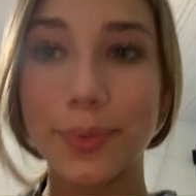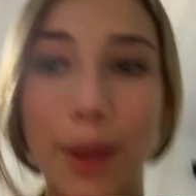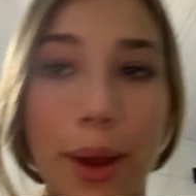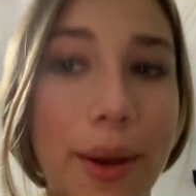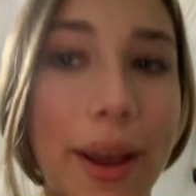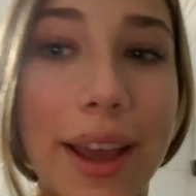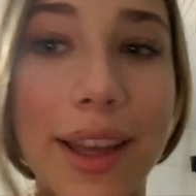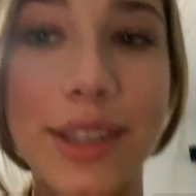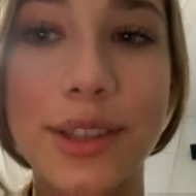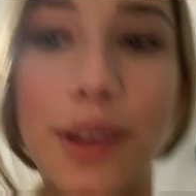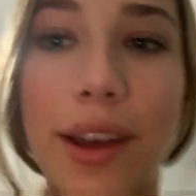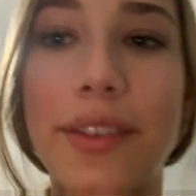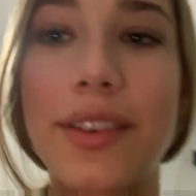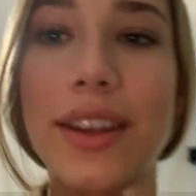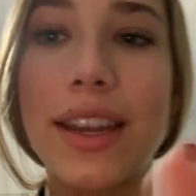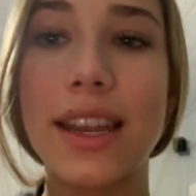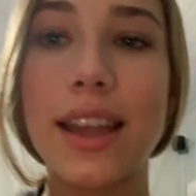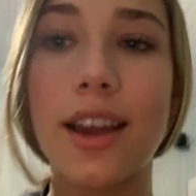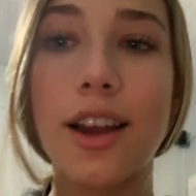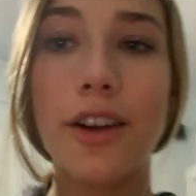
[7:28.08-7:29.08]
Okay, so I have to
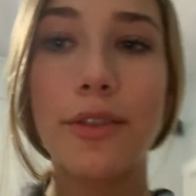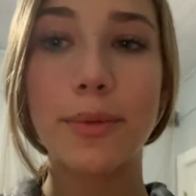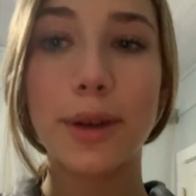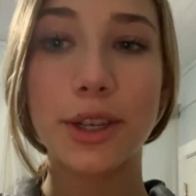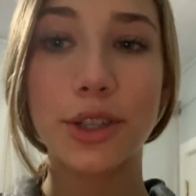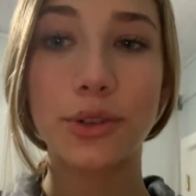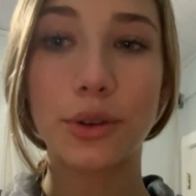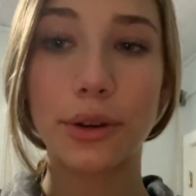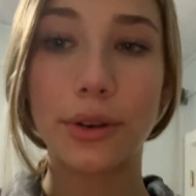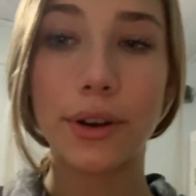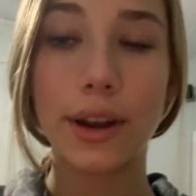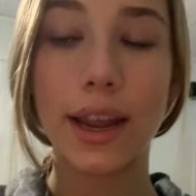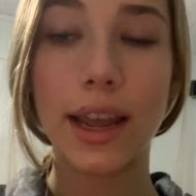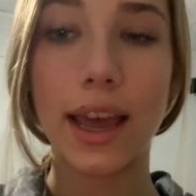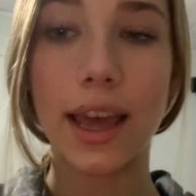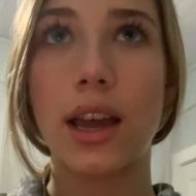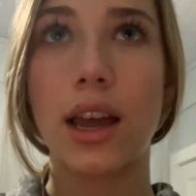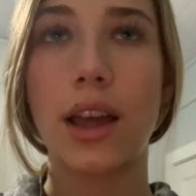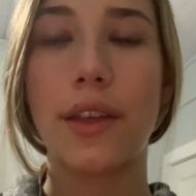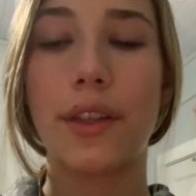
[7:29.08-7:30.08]
take off my jewelry,
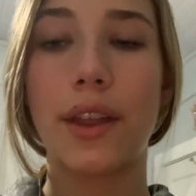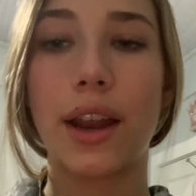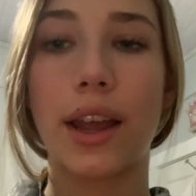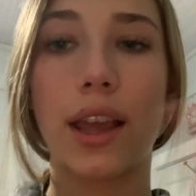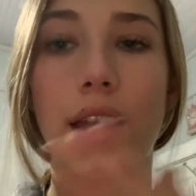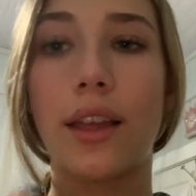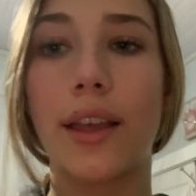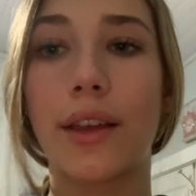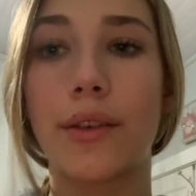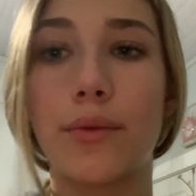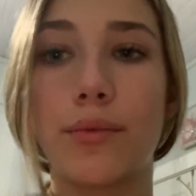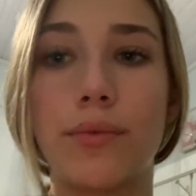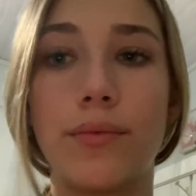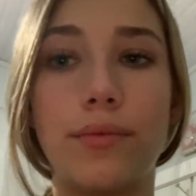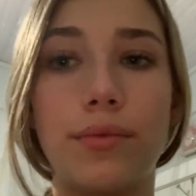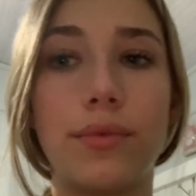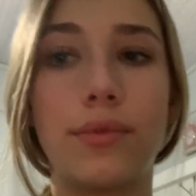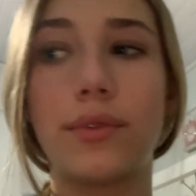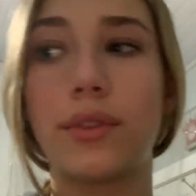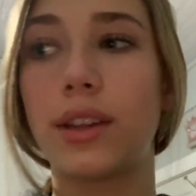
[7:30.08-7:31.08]
and then I get like
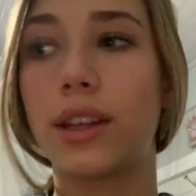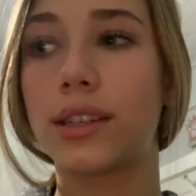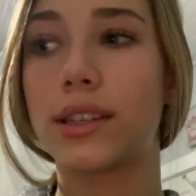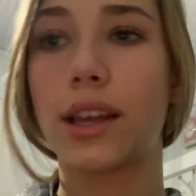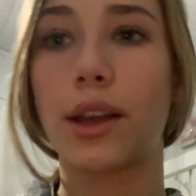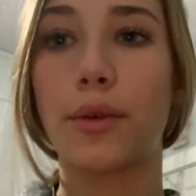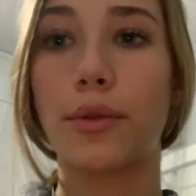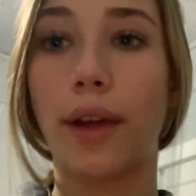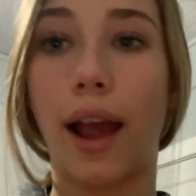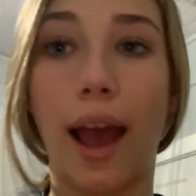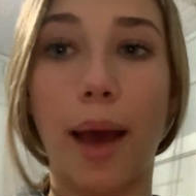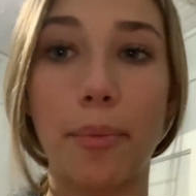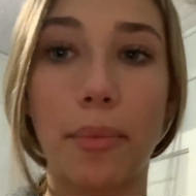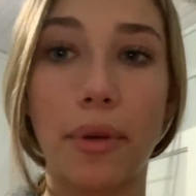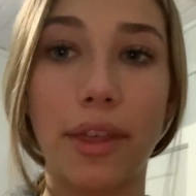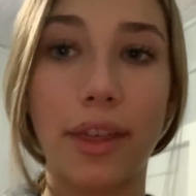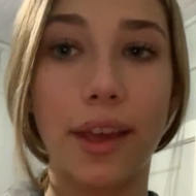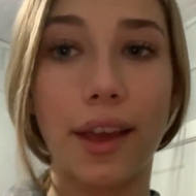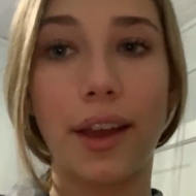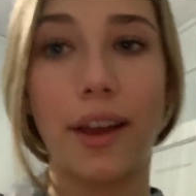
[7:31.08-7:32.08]
this like wrap
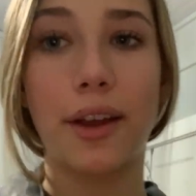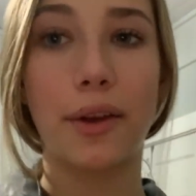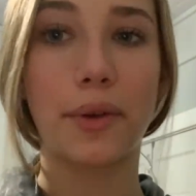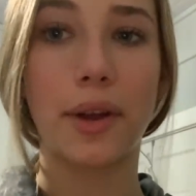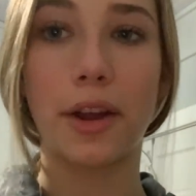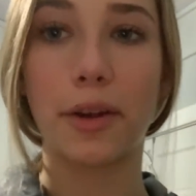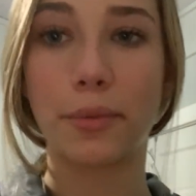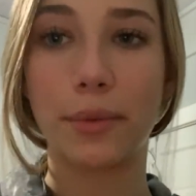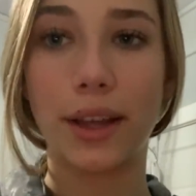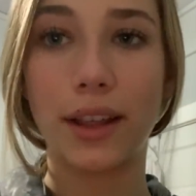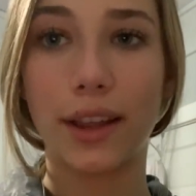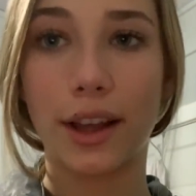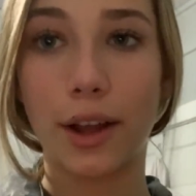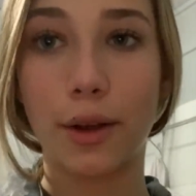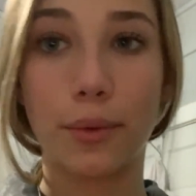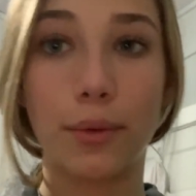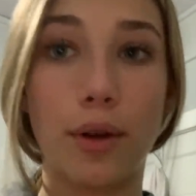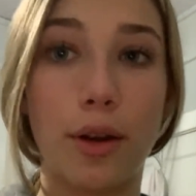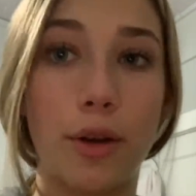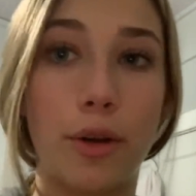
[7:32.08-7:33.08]
thing around me, like a
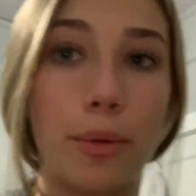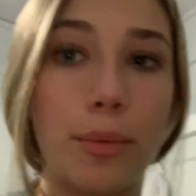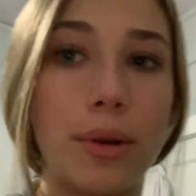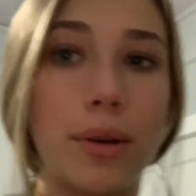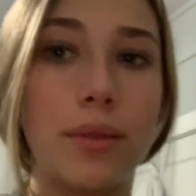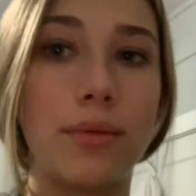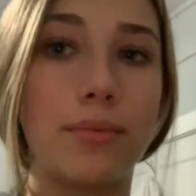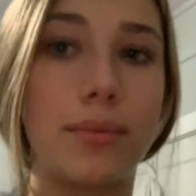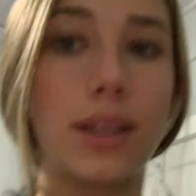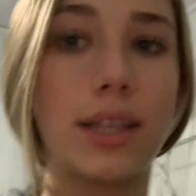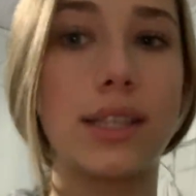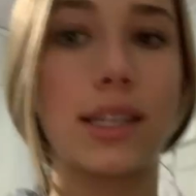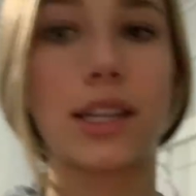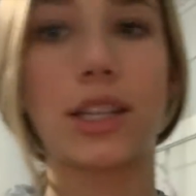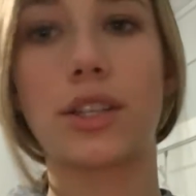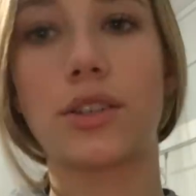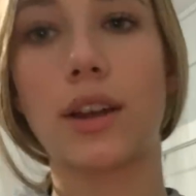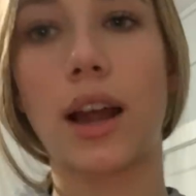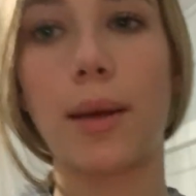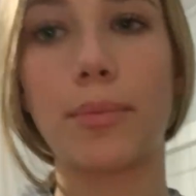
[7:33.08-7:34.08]
robe, but it's like
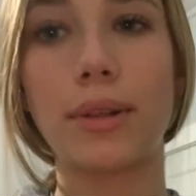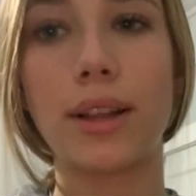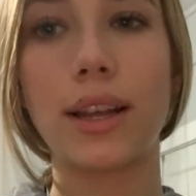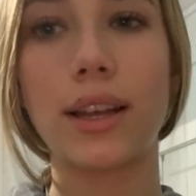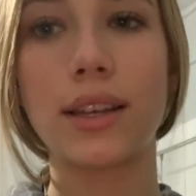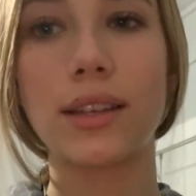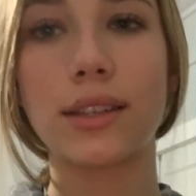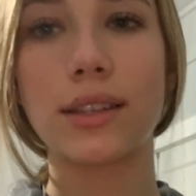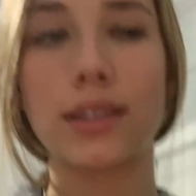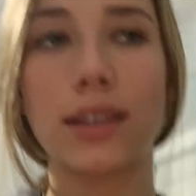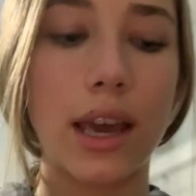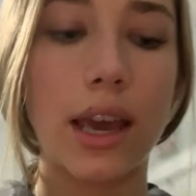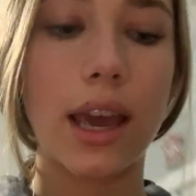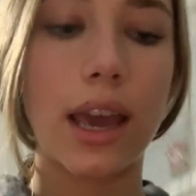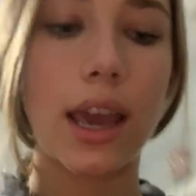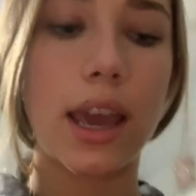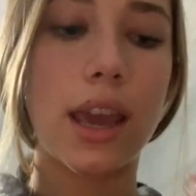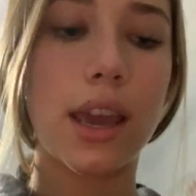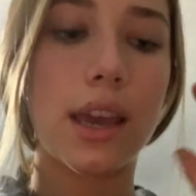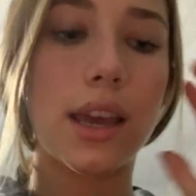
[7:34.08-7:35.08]
strapless.
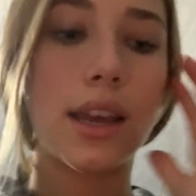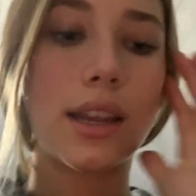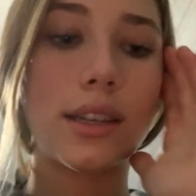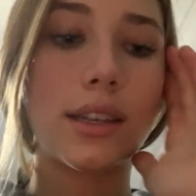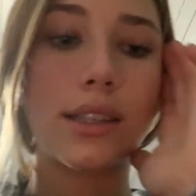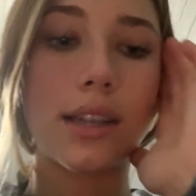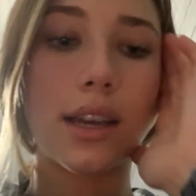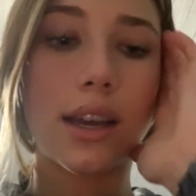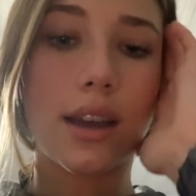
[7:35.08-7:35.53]
And